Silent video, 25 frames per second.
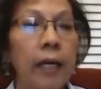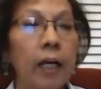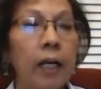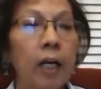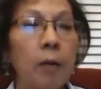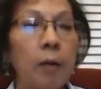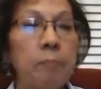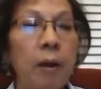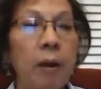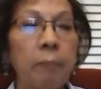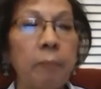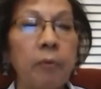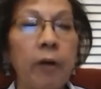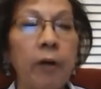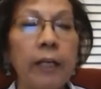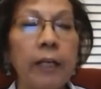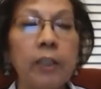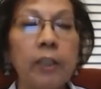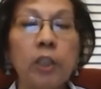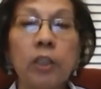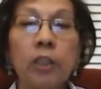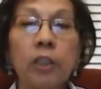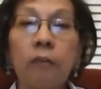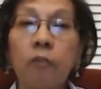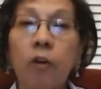
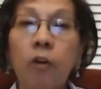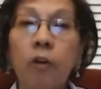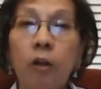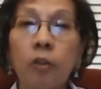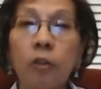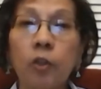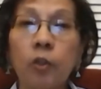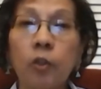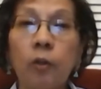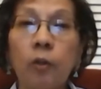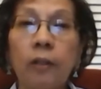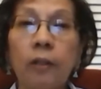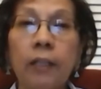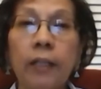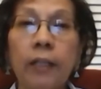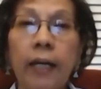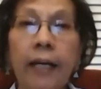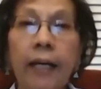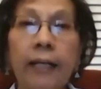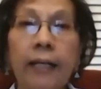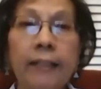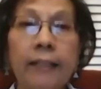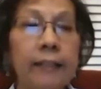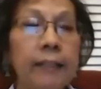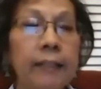commemoration of cultural
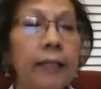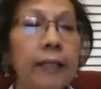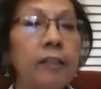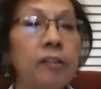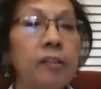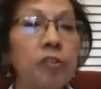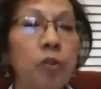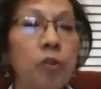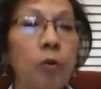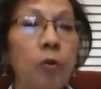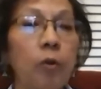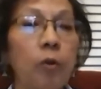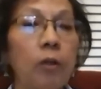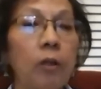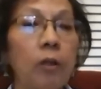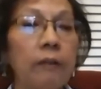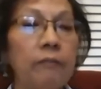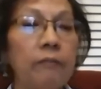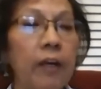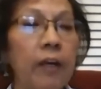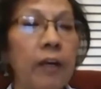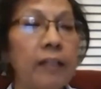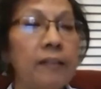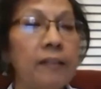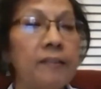and historical
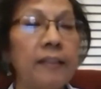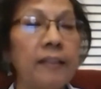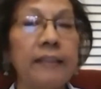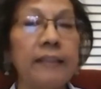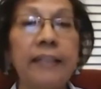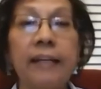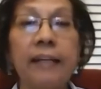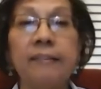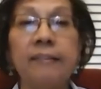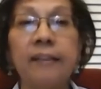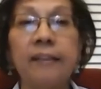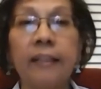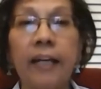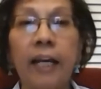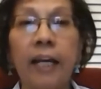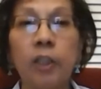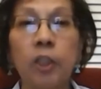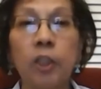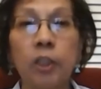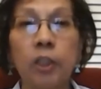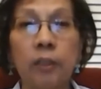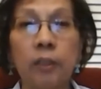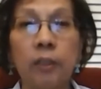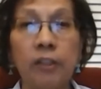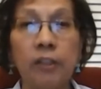events, and
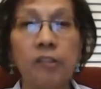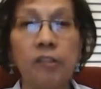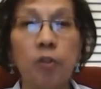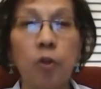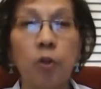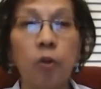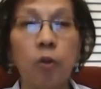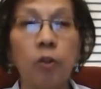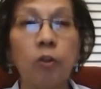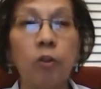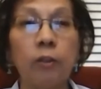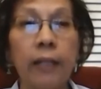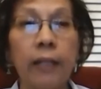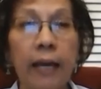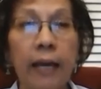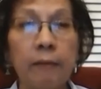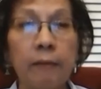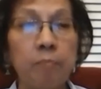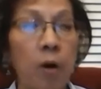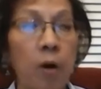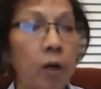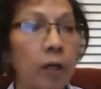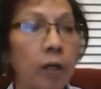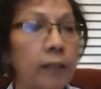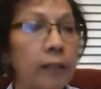designation of historical
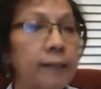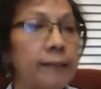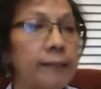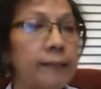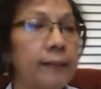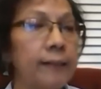landmarks.